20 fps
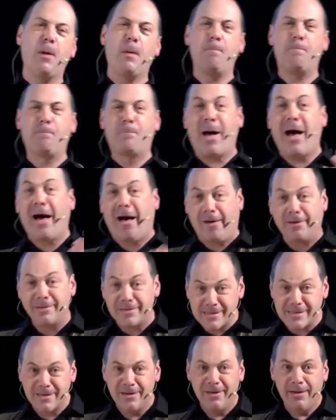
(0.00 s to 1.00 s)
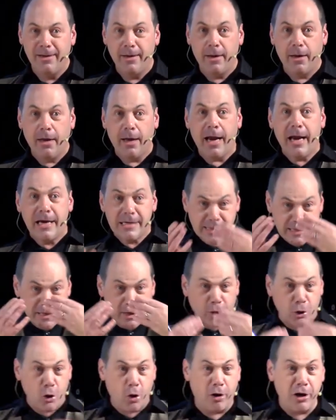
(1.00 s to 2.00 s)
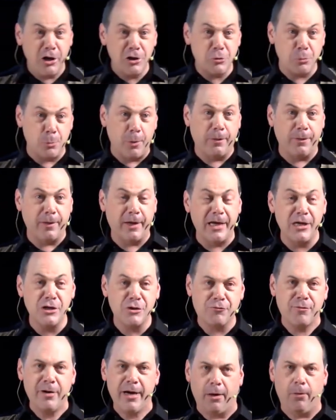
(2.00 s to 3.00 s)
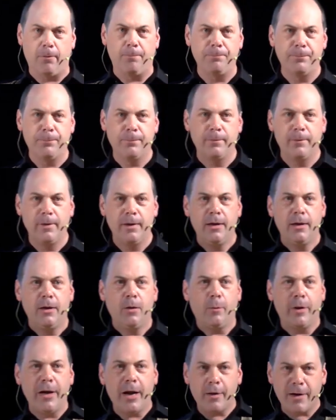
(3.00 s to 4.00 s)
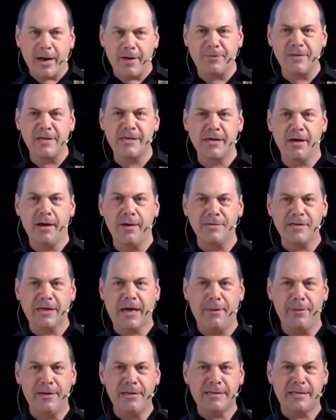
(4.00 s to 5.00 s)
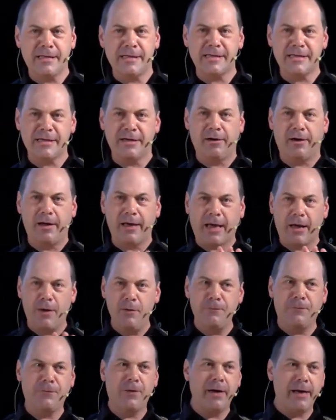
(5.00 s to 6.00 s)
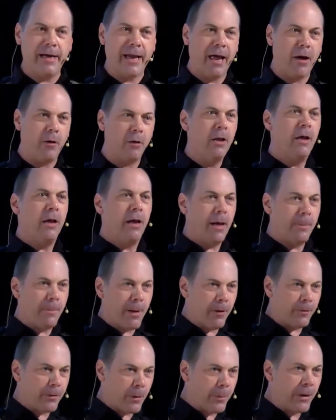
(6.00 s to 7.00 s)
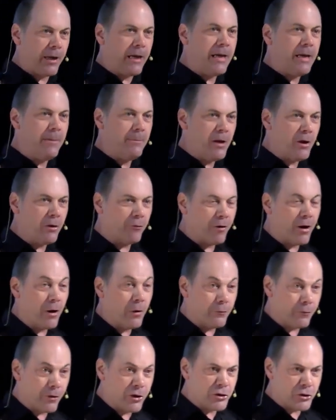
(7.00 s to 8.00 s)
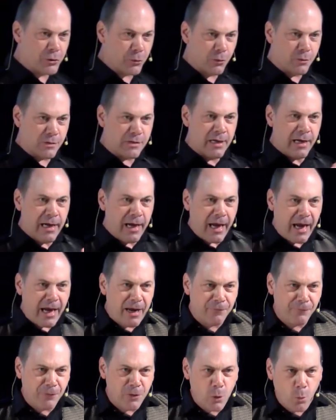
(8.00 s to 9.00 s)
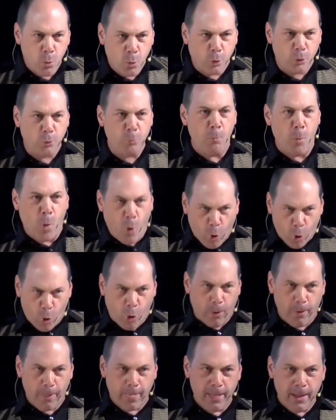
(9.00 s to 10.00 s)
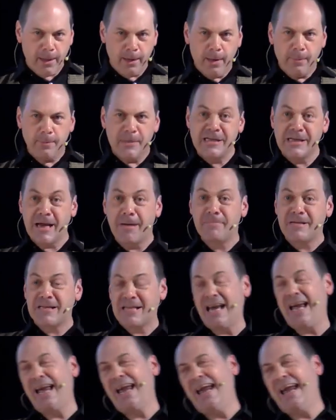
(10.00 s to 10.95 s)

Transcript: but it's an acknowledgement that it's real. We don't have the time to go into this tonight. Go and find out about the Bohemian Grove rituals if you want more. But some say